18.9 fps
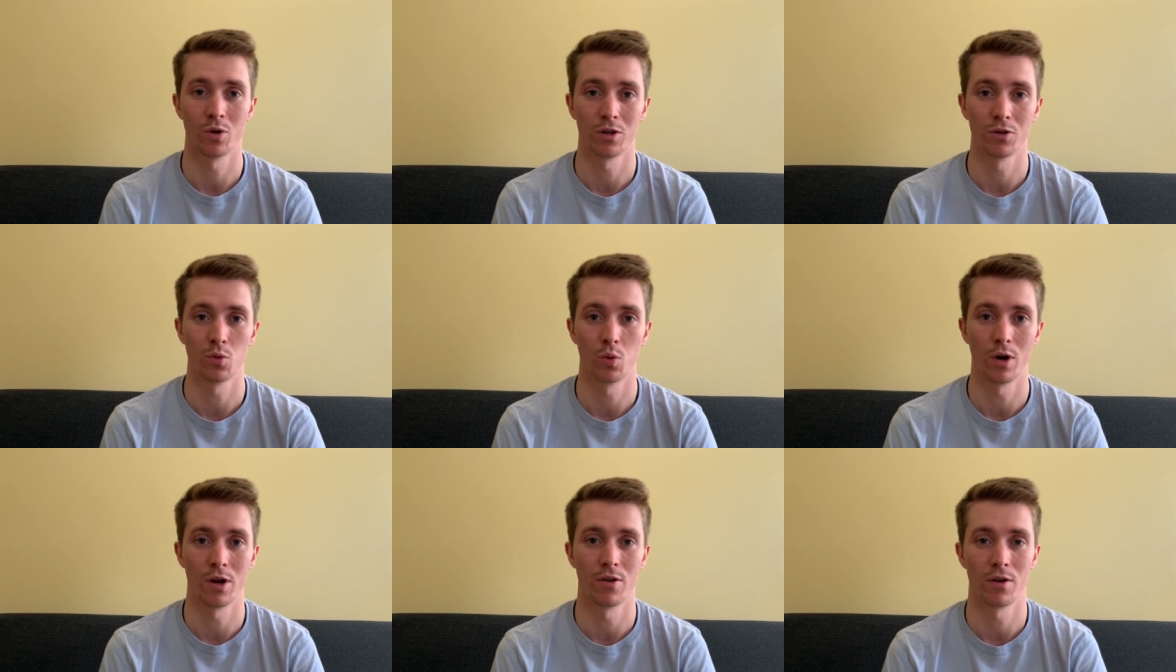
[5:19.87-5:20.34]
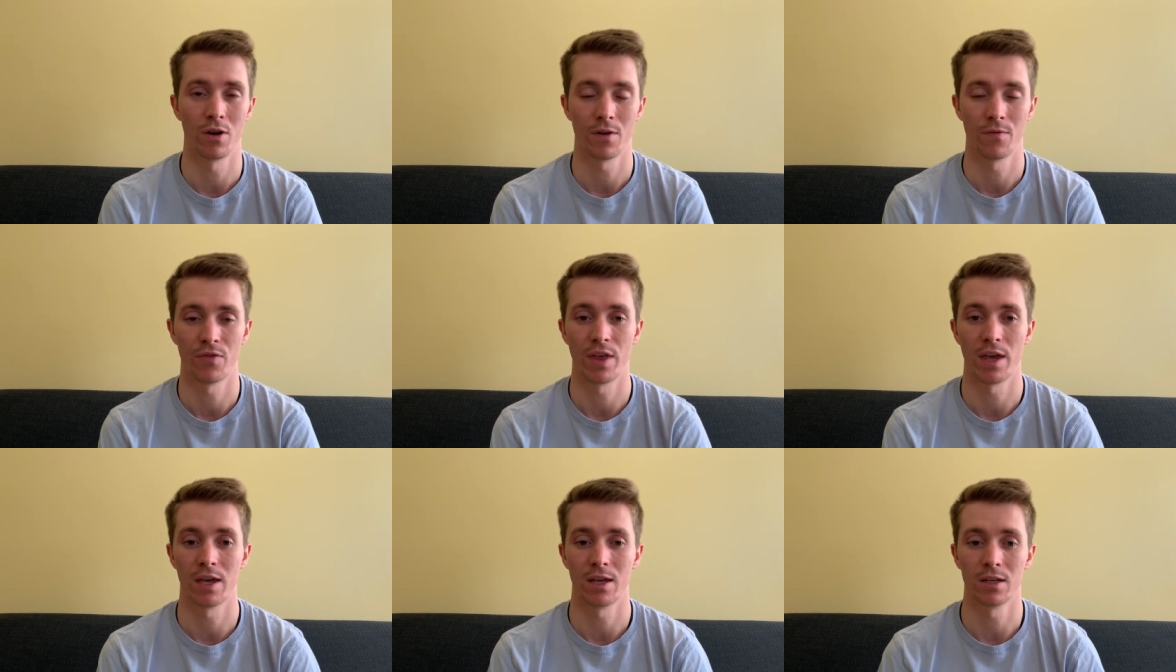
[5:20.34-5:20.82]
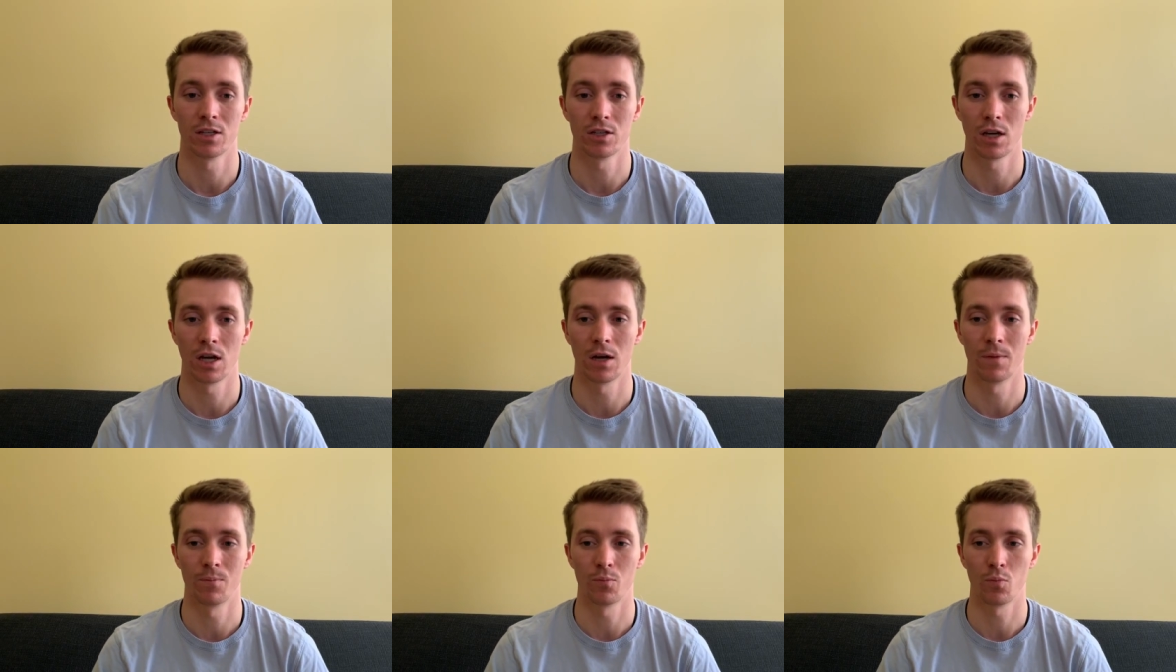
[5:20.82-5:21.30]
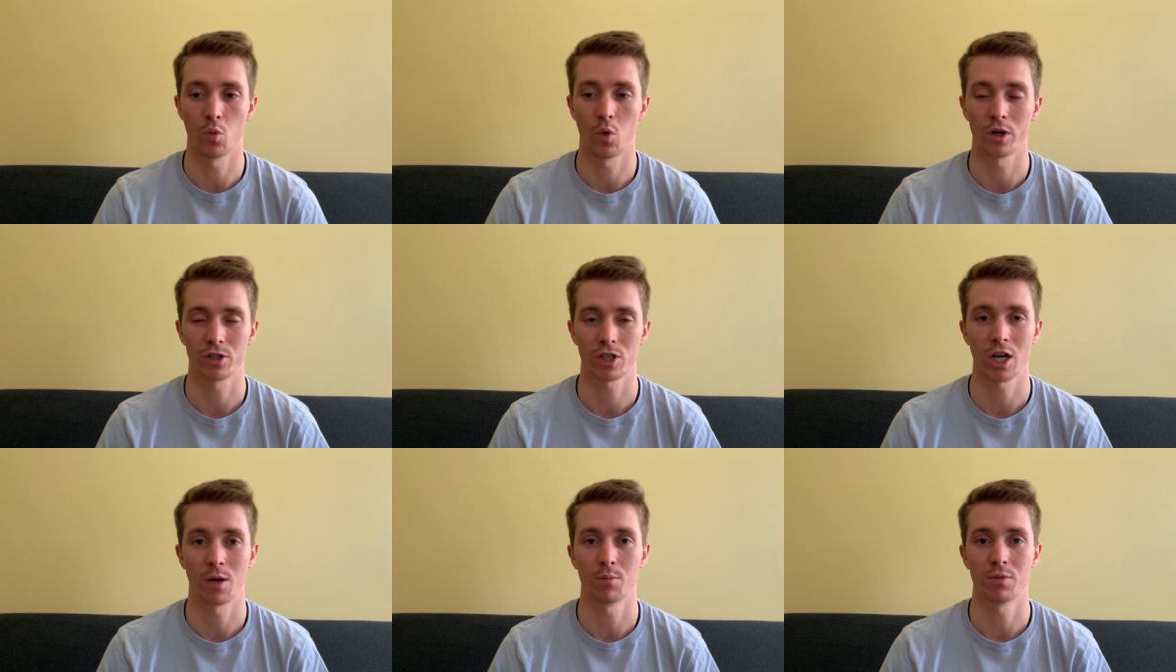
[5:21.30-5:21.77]
World, where they
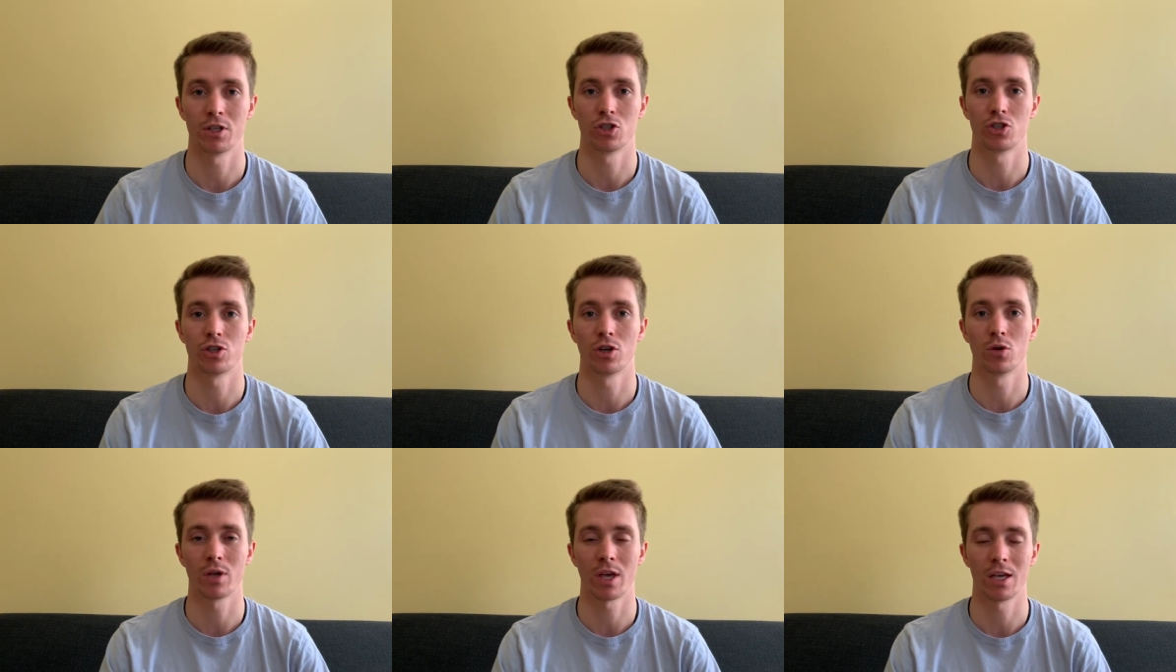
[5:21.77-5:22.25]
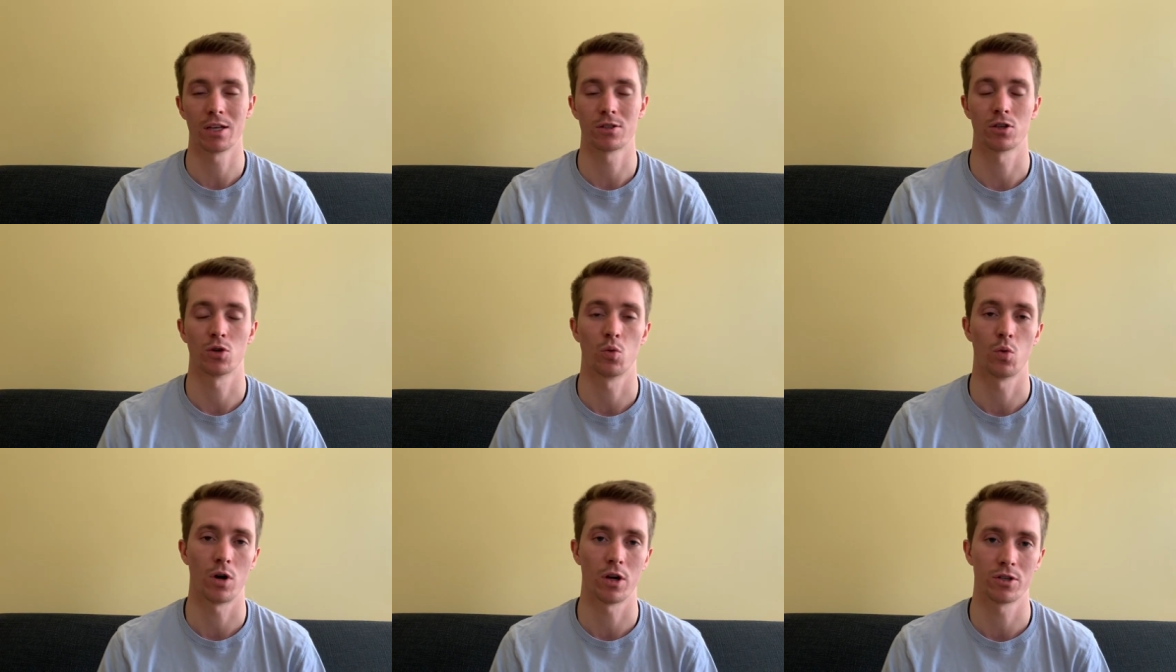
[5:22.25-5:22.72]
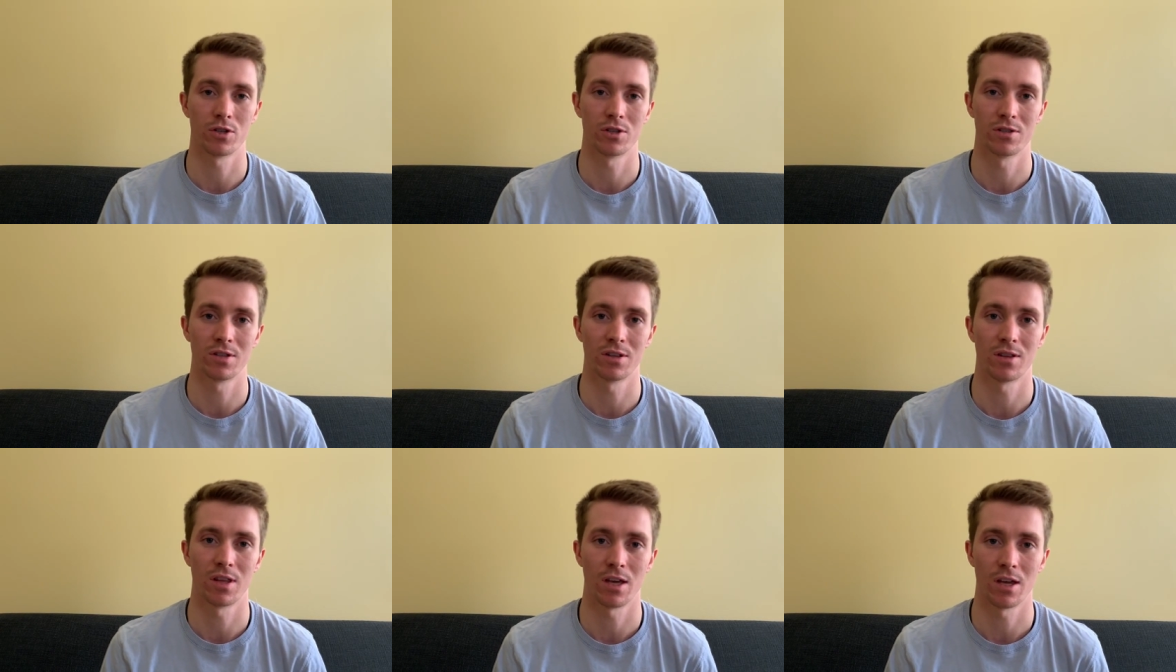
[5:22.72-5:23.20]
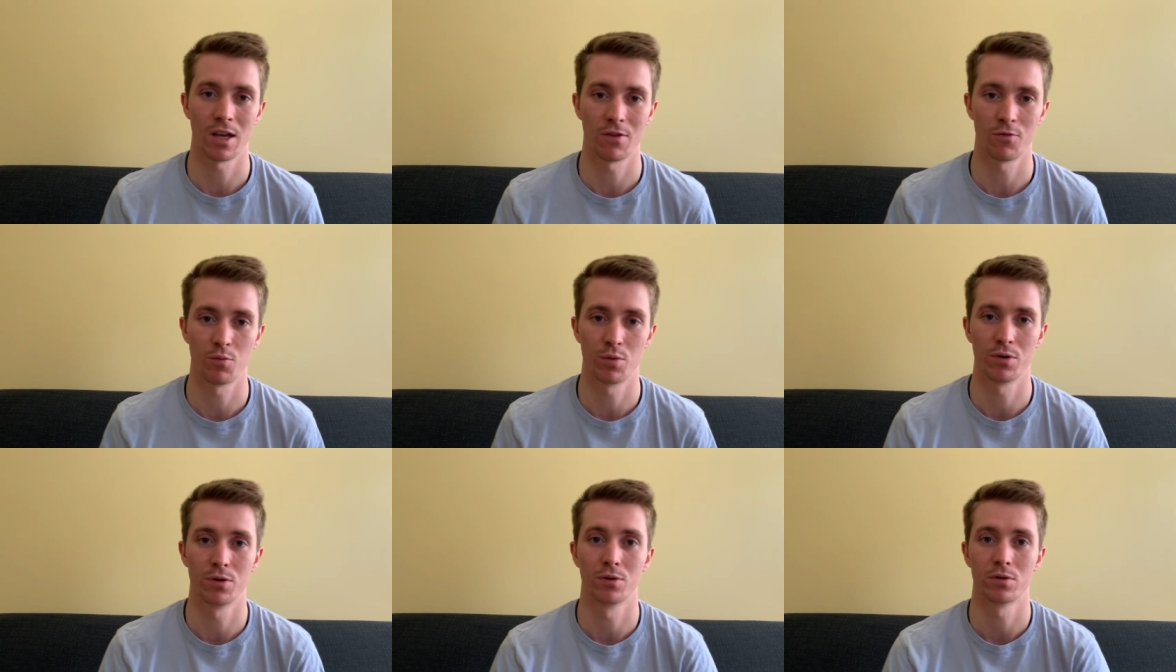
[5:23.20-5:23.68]
watch companies showcase their watches that they have
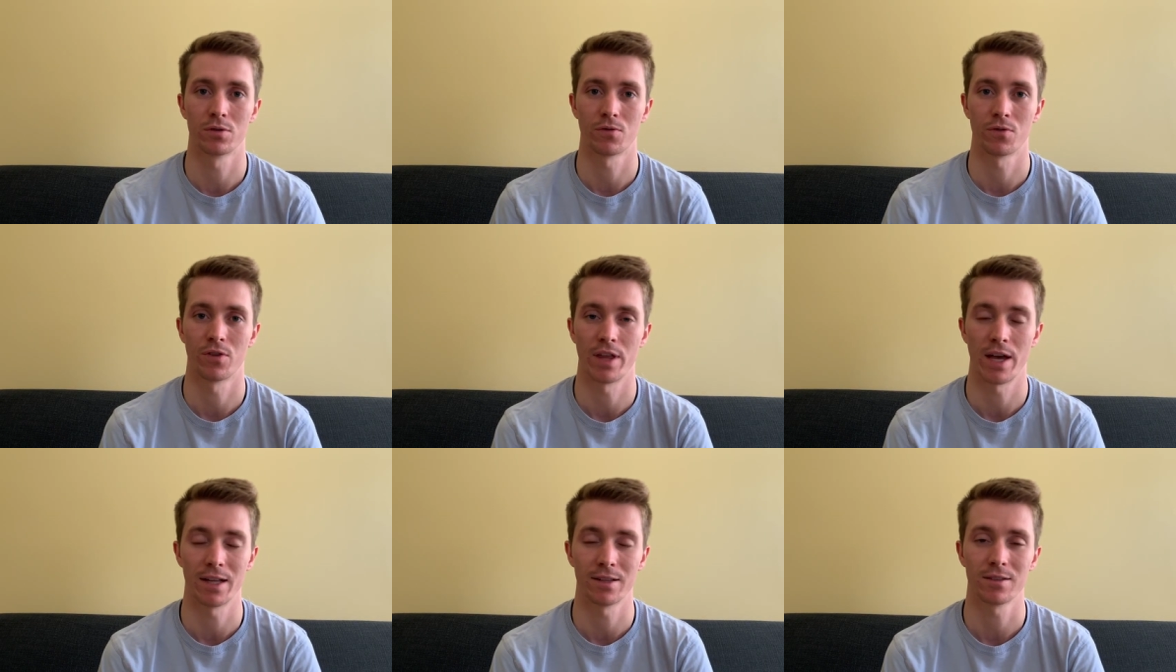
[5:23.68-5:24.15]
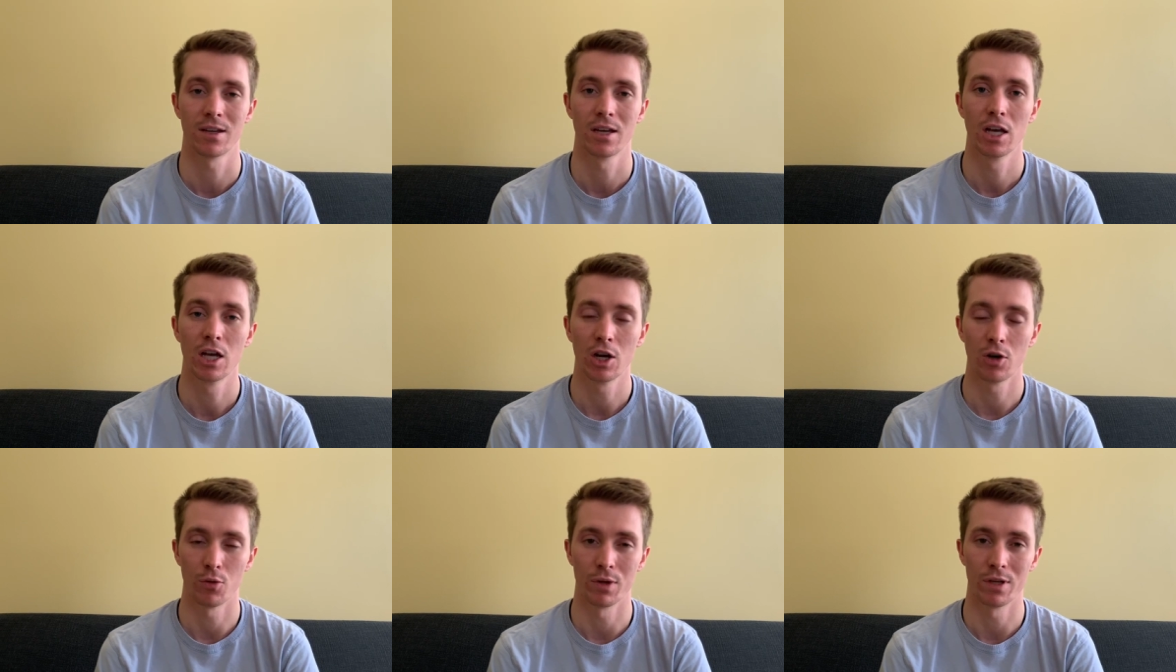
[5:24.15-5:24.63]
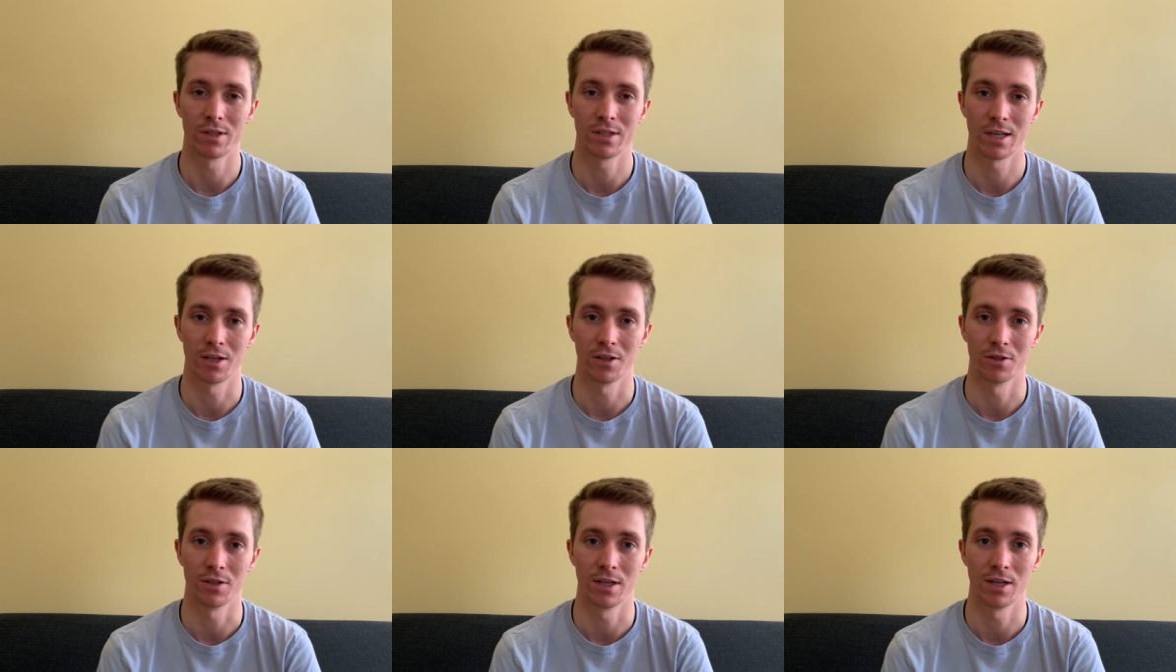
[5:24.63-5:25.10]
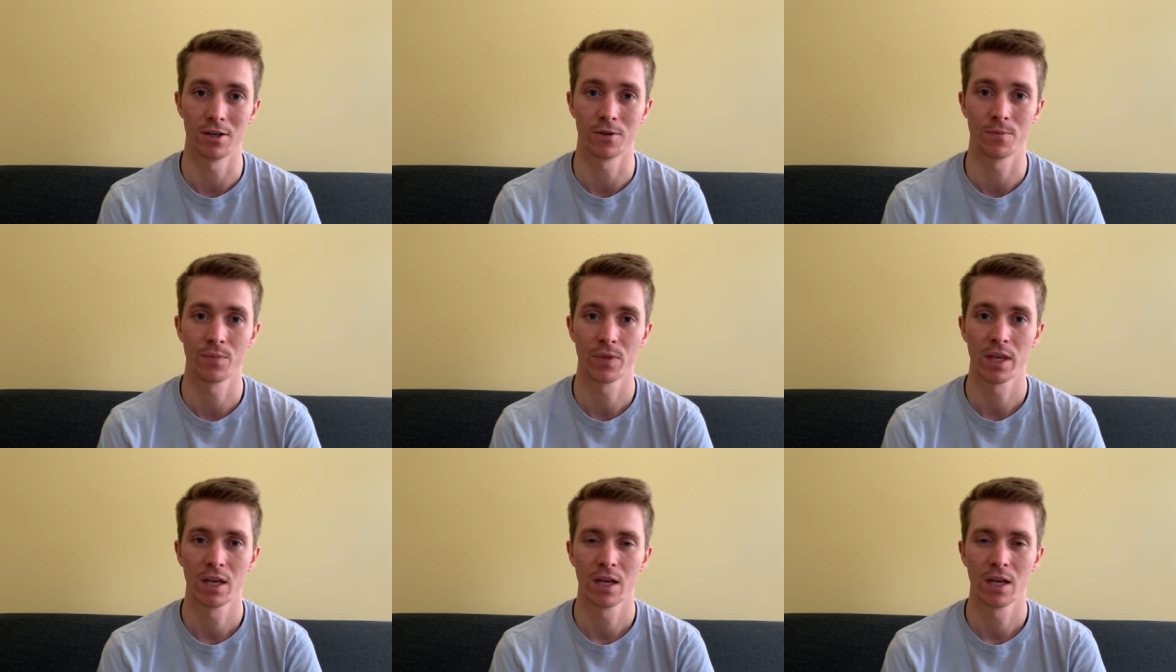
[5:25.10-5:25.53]
produced for that retail year.